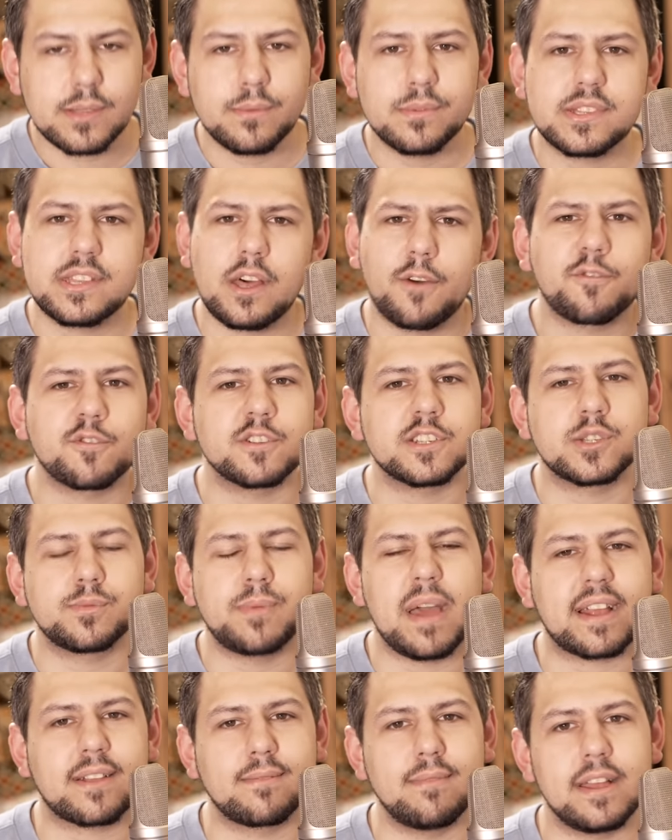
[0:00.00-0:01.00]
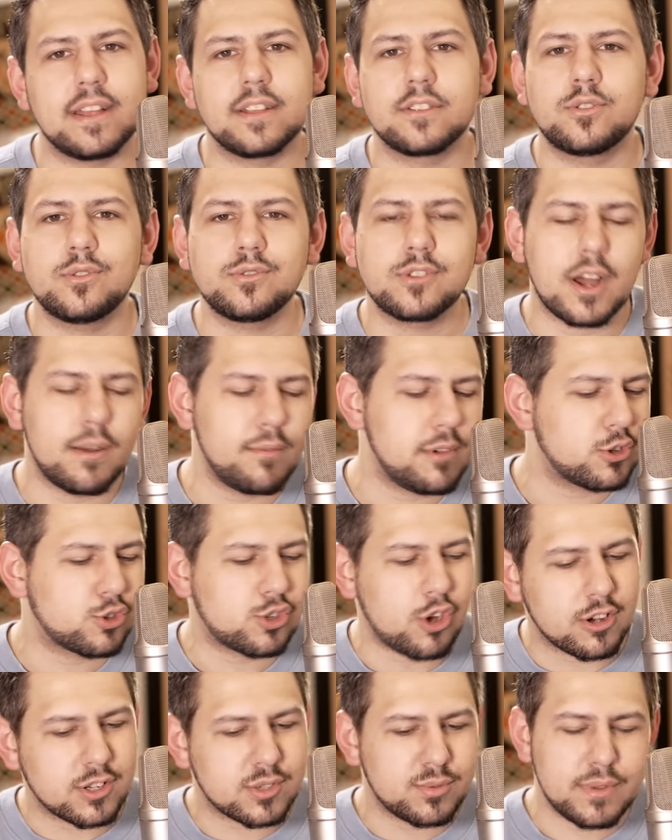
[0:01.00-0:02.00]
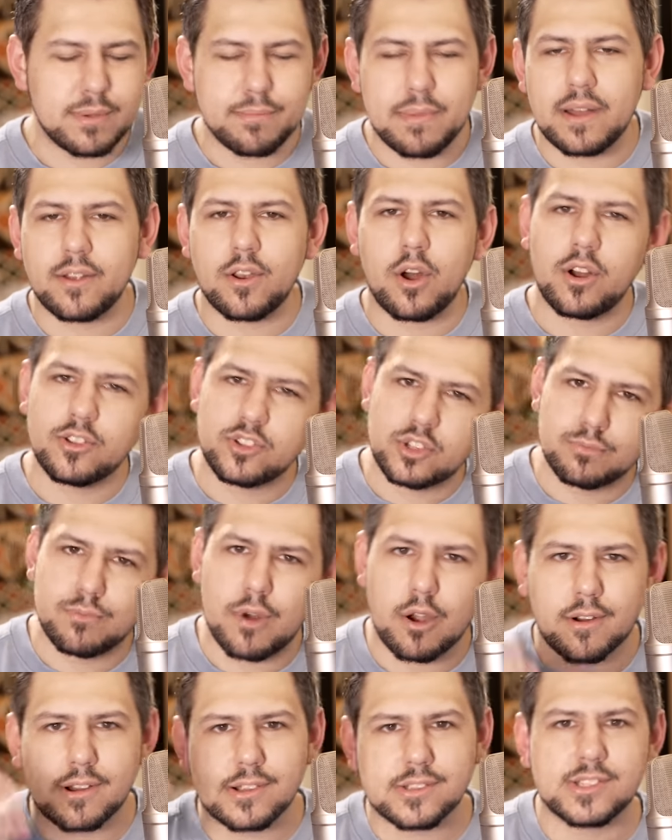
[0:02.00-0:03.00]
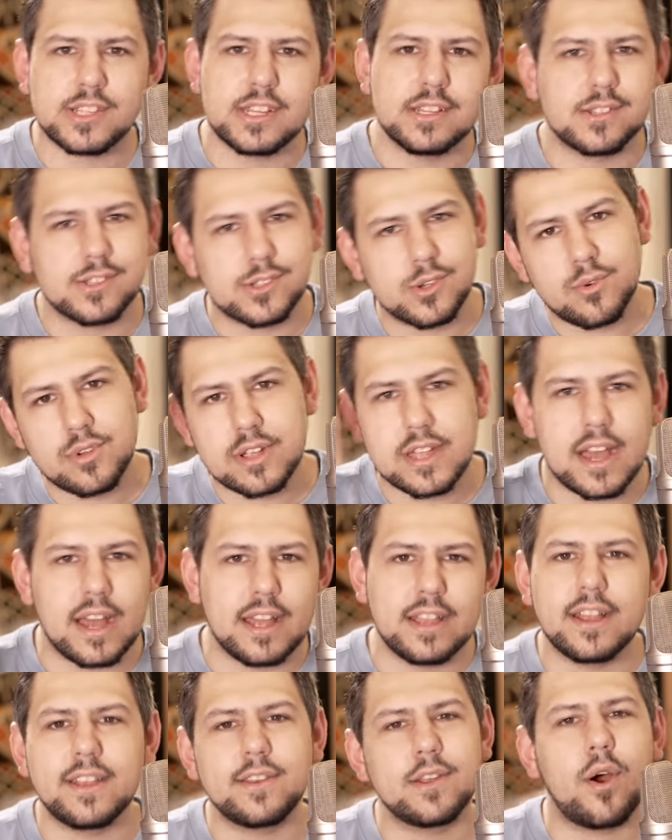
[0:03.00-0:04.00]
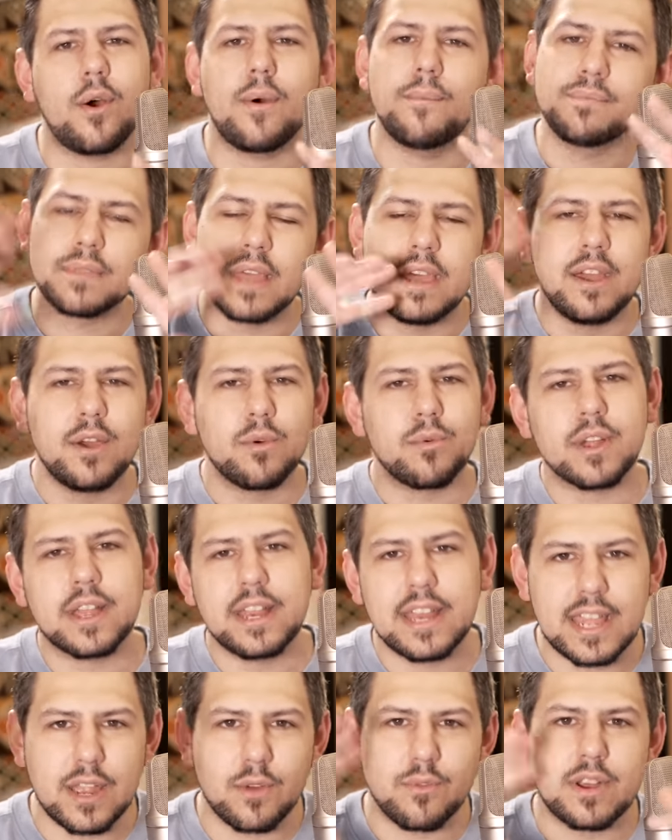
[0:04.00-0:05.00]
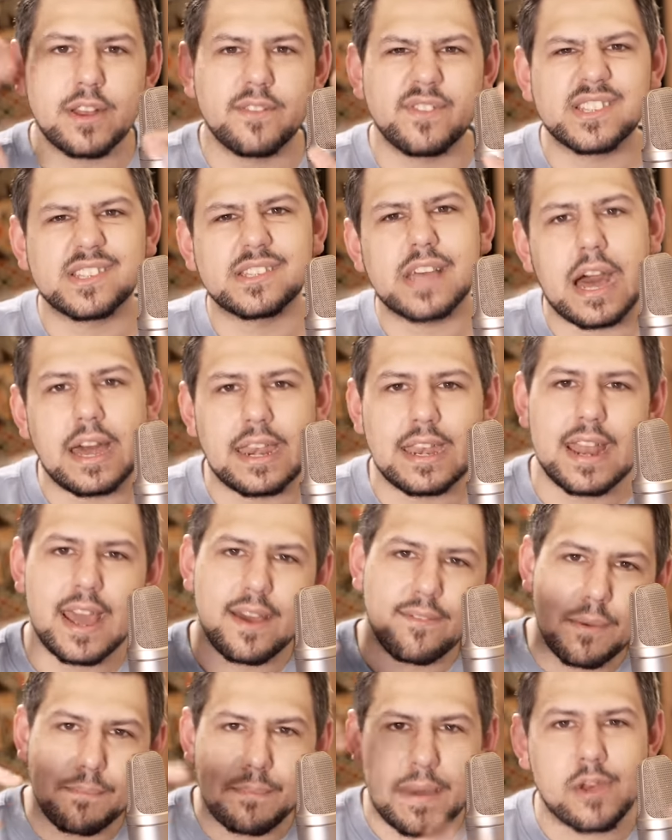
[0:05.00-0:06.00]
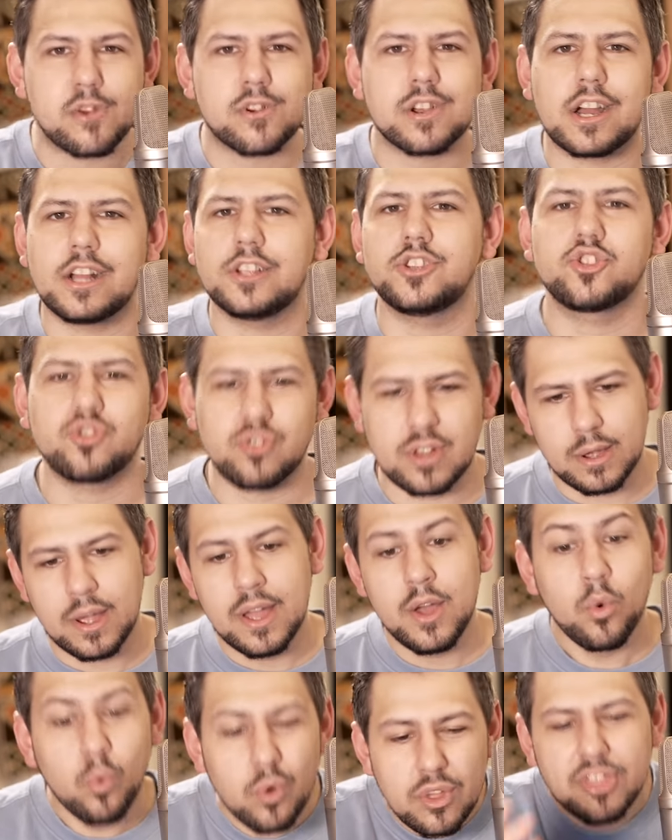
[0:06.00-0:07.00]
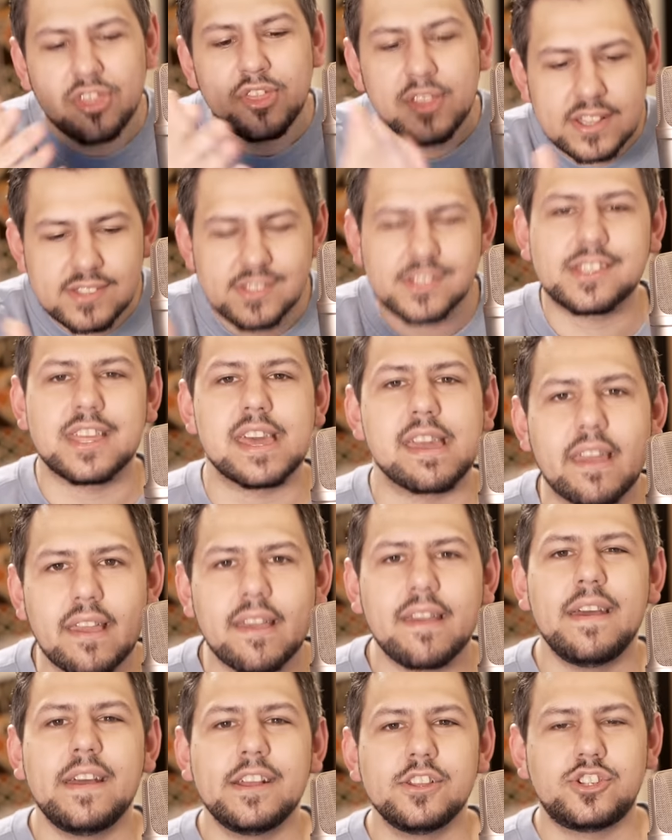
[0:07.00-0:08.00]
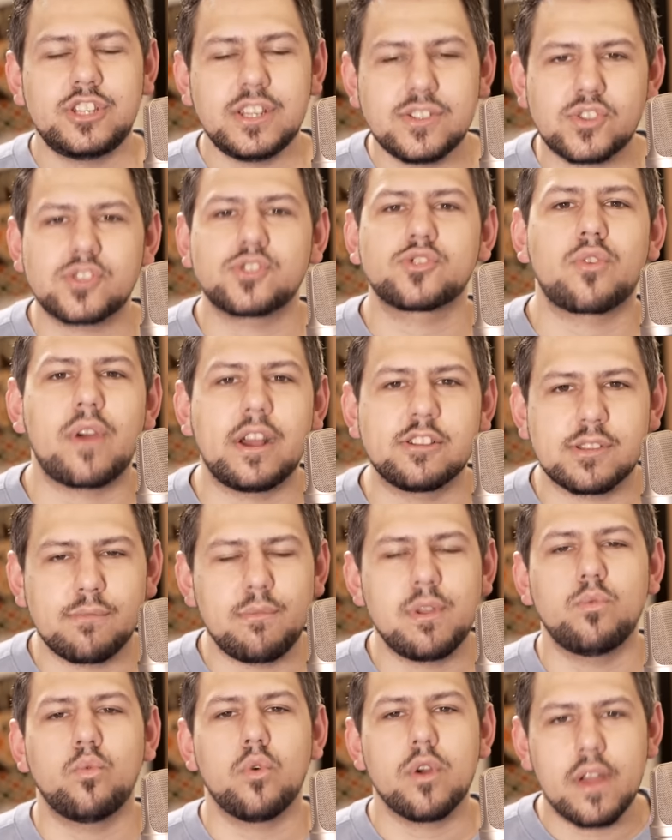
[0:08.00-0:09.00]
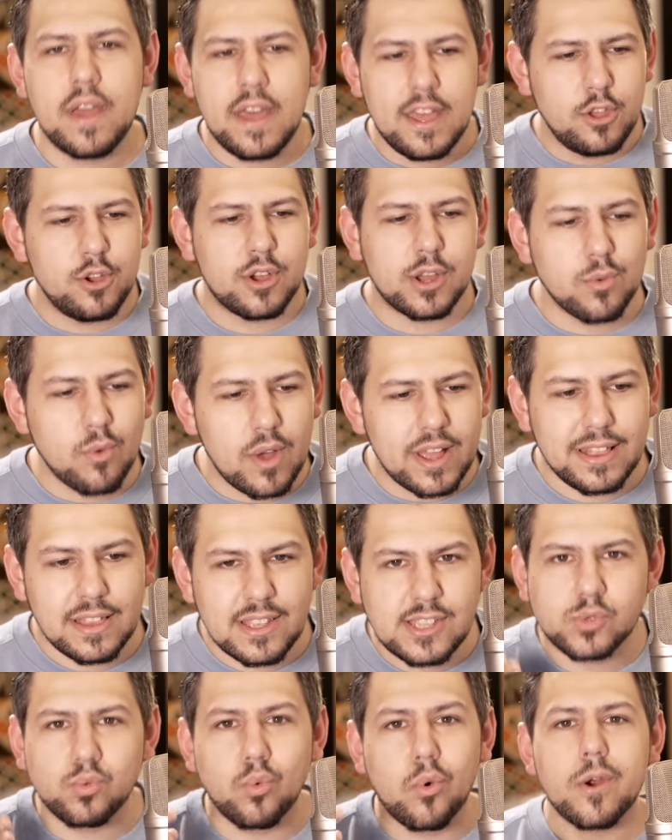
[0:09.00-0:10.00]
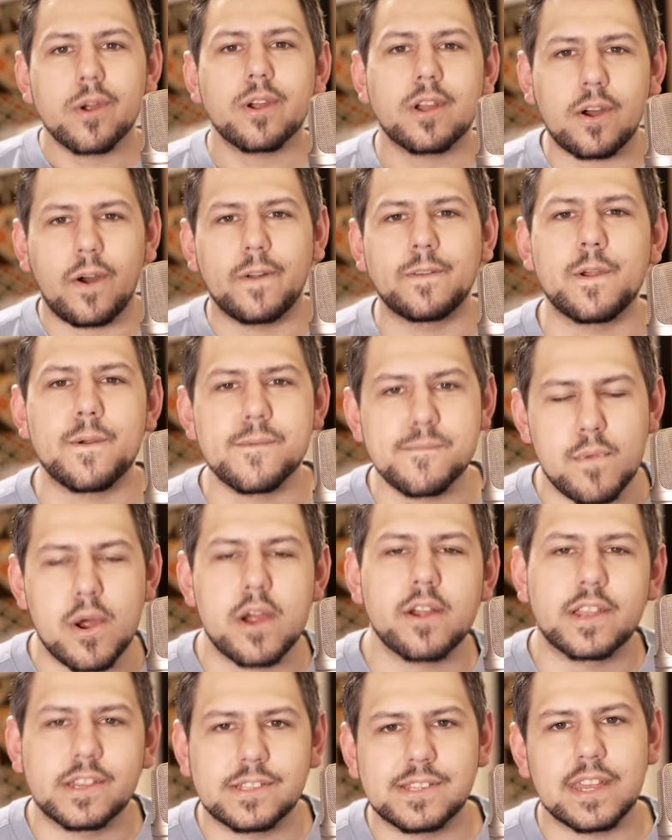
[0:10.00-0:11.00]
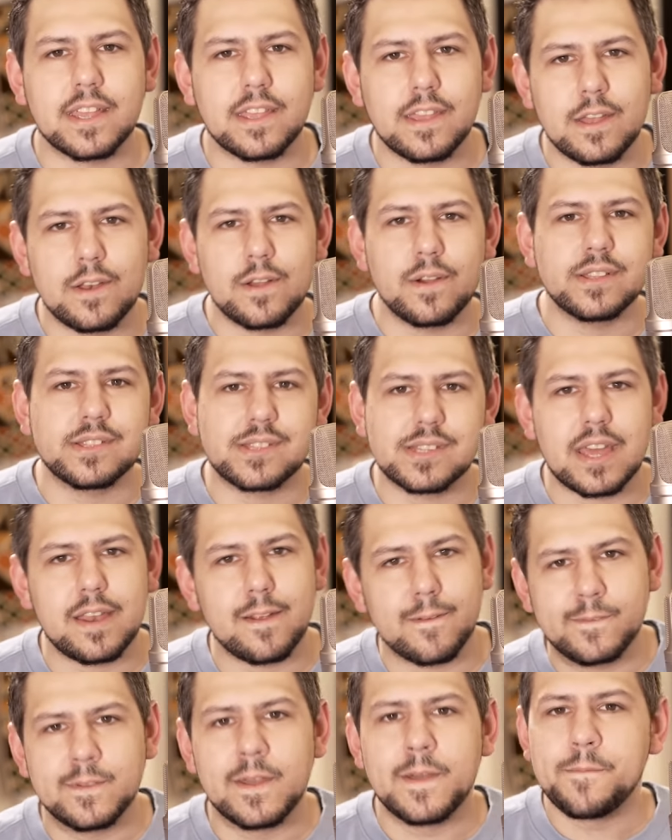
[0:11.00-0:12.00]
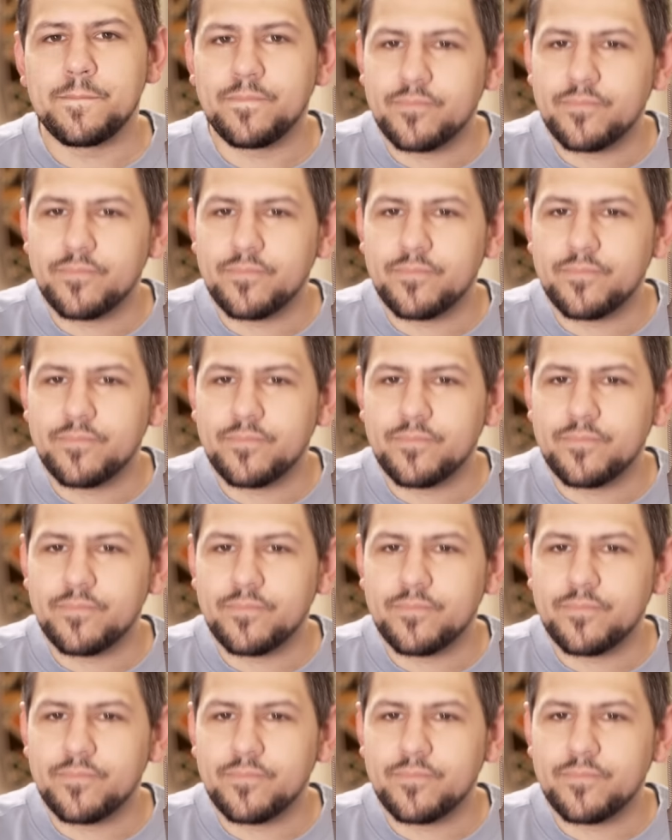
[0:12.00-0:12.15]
some self-respect, man. Don't come here and talk to me about, oh, democracy in Syria and we're going to get rid of Assad and have a better country with this thing. Jesus Christ. I mean, you could at least work on your marketing, you know, instead of...